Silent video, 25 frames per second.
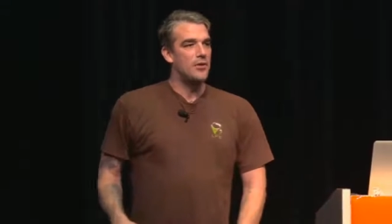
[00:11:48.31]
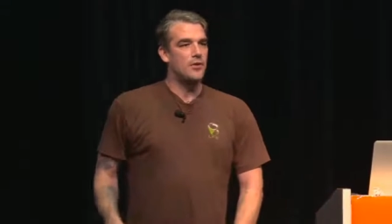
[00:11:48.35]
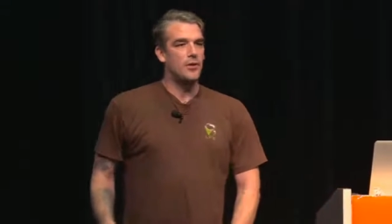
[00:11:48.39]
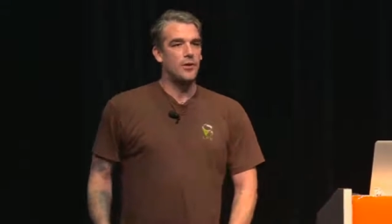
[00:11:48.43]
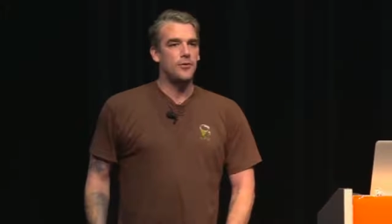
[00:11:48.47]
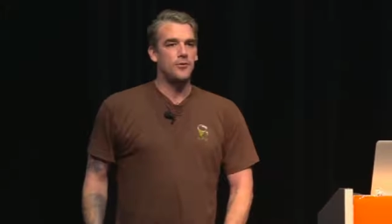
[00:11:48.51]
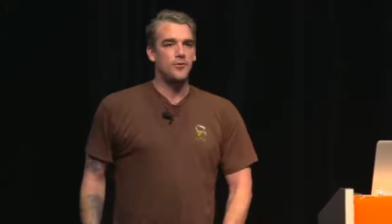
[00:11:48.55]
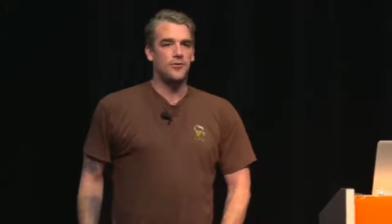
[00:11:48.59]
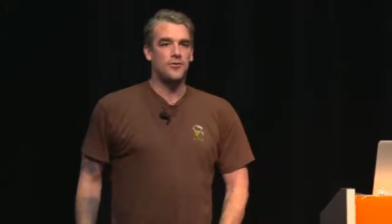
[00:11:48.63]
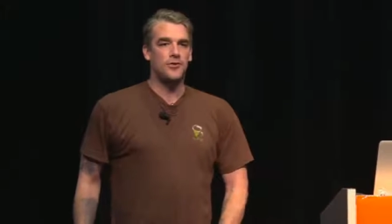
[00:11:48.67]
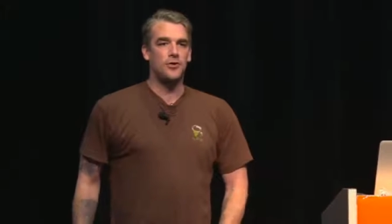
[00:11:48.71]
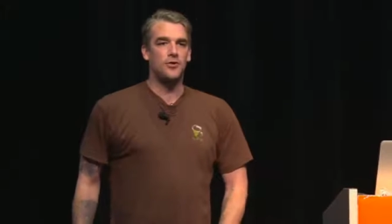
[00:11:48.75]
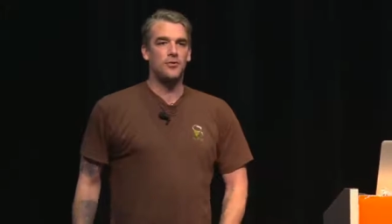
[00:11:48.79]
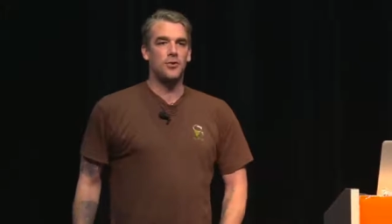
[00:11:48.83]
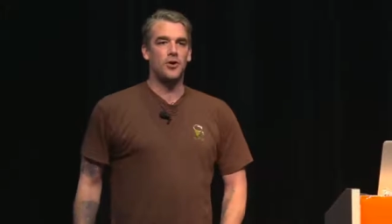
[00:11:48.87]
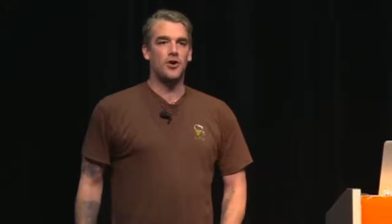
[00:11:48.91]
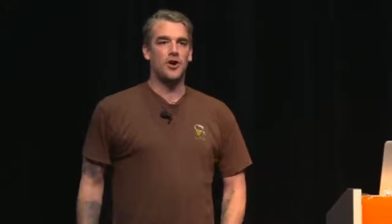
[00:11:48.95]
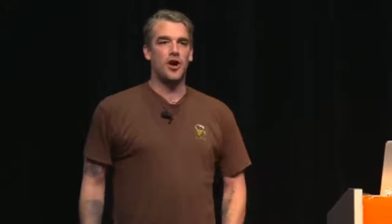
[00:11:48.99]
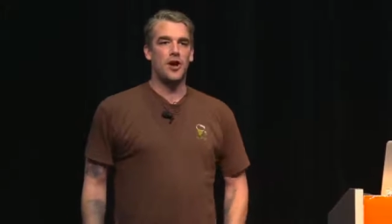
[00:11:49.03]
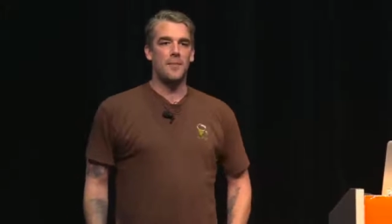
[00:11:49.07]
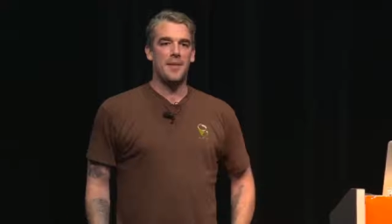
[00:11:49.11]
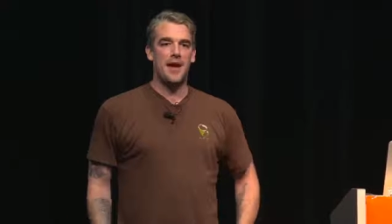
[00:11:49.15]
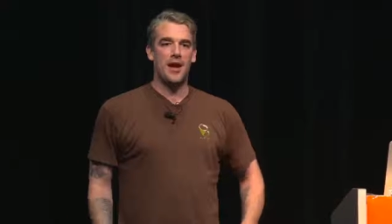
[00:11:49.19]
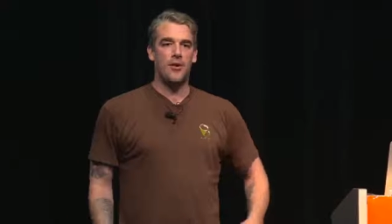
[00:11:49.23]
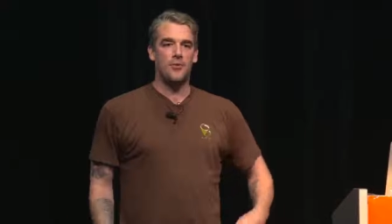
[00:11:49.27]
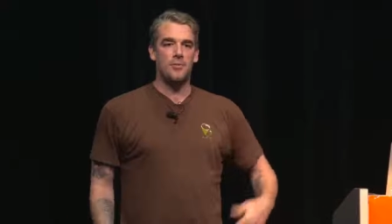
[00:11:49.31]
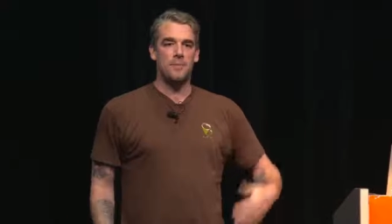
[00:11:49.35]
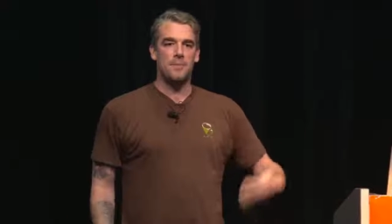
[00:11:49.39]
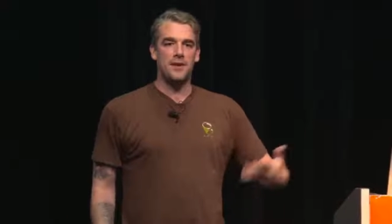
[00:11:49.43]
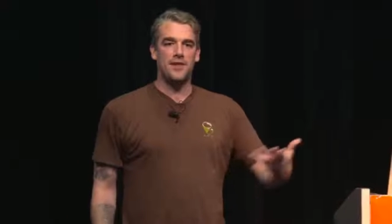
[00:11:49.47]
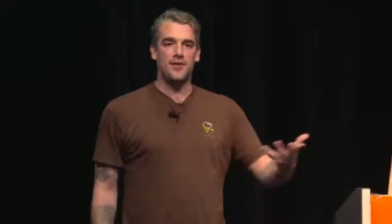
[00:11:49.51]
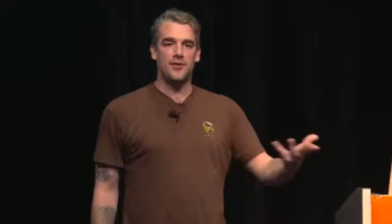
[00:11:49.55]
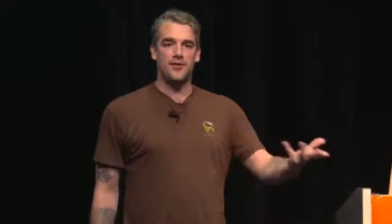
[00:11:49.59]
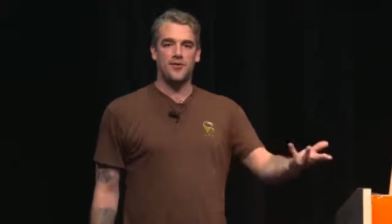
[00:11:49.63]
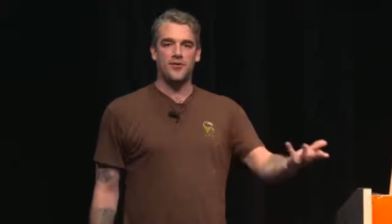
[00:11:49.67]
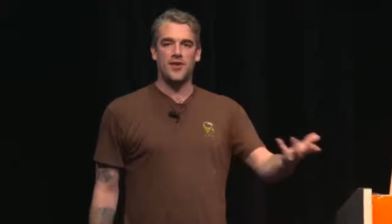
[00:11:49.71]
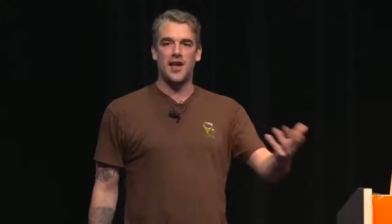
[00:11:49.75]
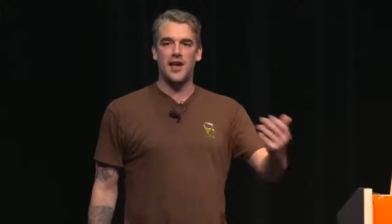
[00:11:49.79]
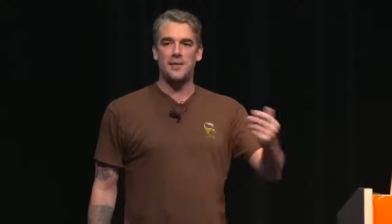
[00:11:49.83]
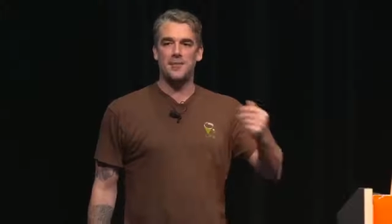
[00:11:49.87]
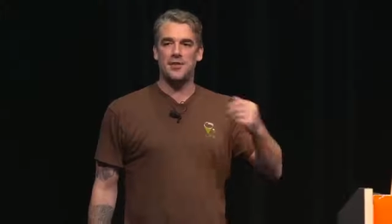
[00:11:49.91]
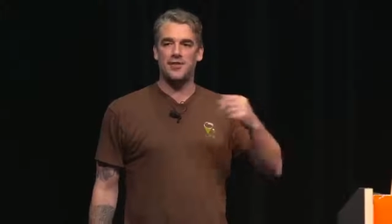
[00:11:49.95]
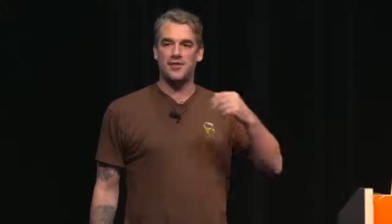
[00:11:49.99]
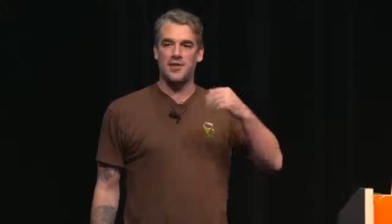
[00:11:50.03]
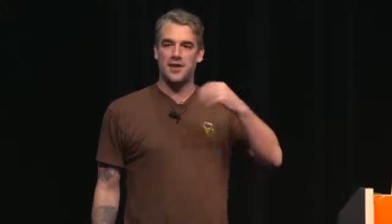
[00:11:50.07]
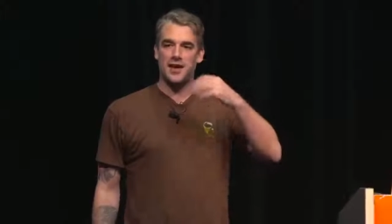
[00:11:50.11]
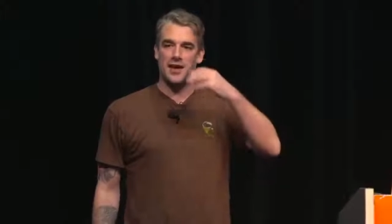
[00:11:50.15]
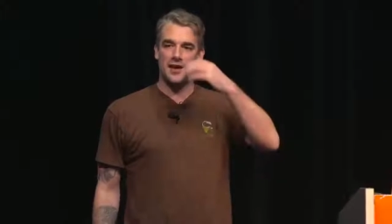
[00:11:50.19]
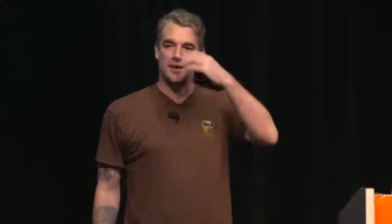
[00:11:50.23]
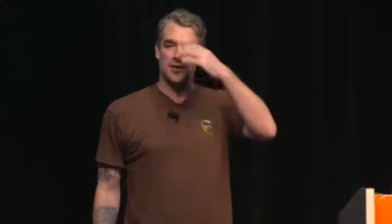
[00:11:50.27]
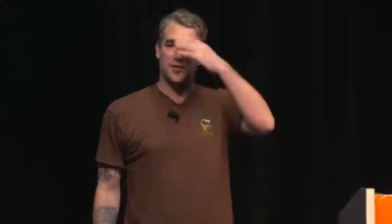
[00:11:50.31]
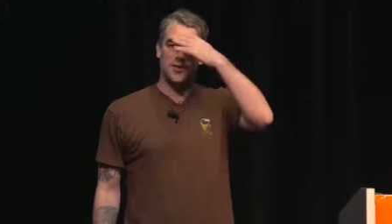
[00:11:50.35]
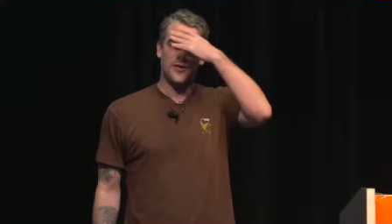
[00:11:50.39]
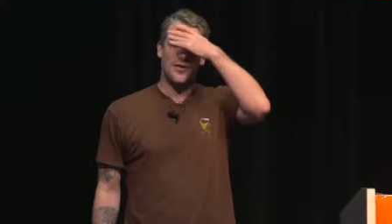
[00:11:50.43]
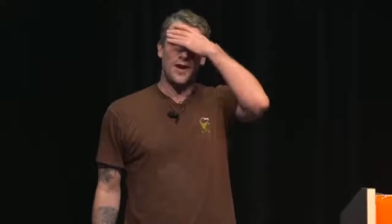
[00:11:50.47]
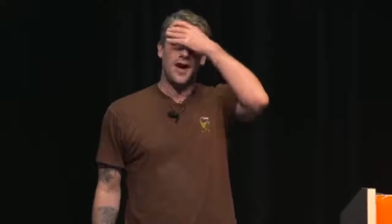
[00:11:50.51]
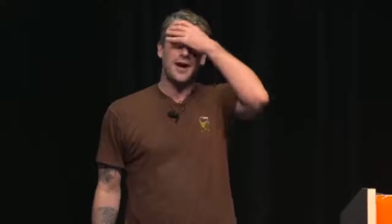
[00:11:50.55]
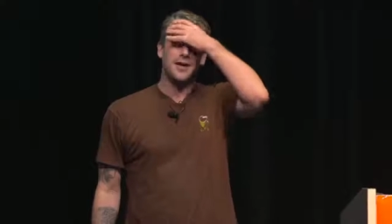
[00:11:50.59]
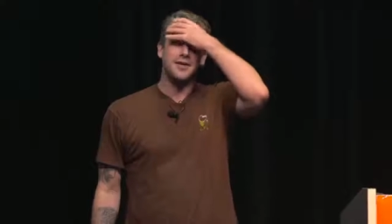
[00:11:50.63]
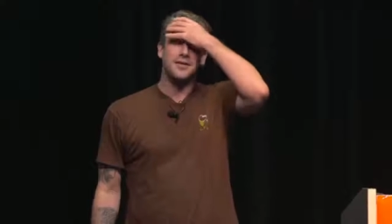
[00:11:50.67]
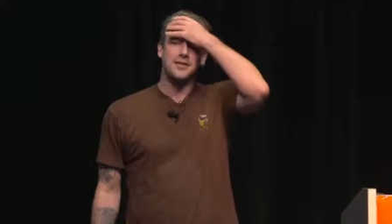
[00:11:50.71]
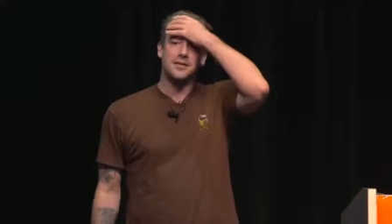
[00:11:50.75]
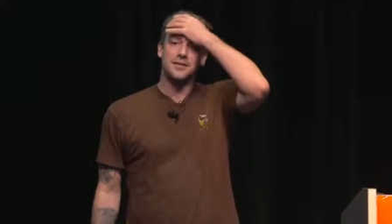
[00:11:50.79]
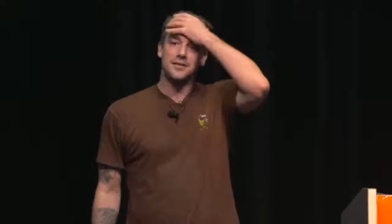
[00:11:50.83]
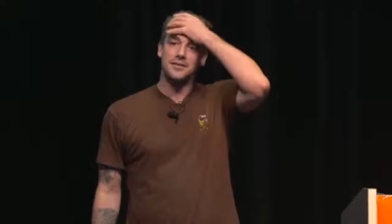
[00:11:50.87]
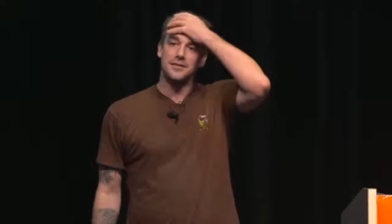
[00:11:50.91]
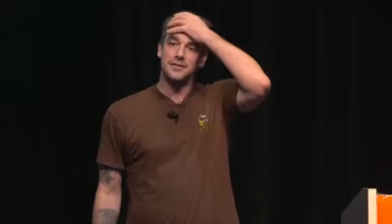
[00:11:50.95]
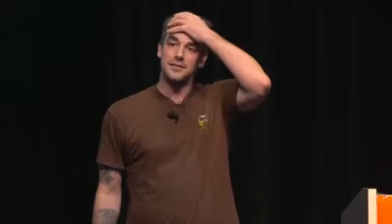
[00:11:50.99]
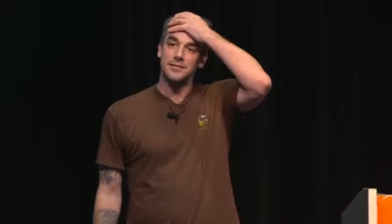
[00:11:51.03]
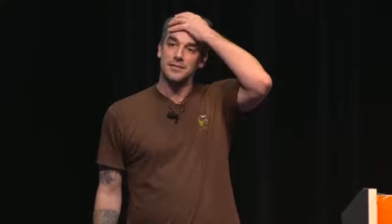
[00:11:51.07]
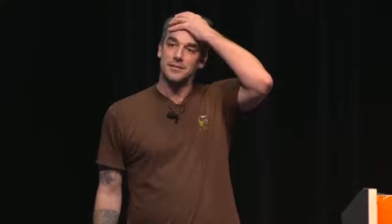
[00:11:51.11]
those two will come out and be the same at the end, correct?